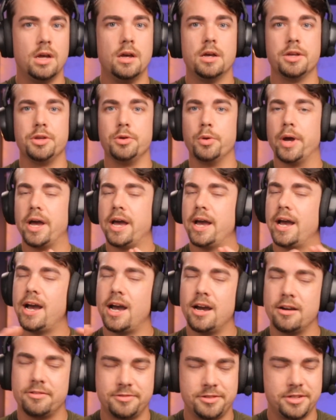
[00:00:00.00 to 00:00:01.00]
you
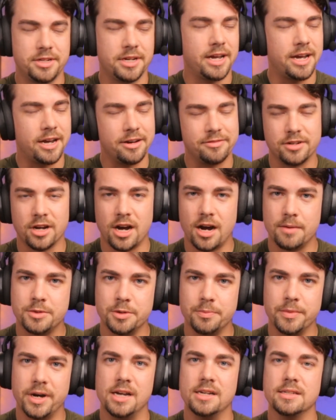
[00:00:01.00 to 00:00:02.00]
have to have to
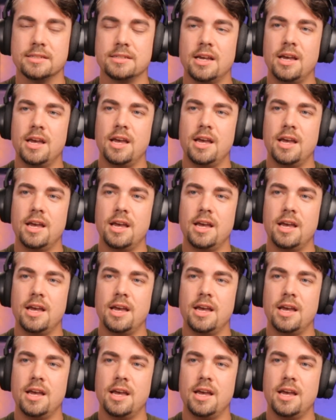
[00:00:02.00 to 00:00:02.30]
optimize,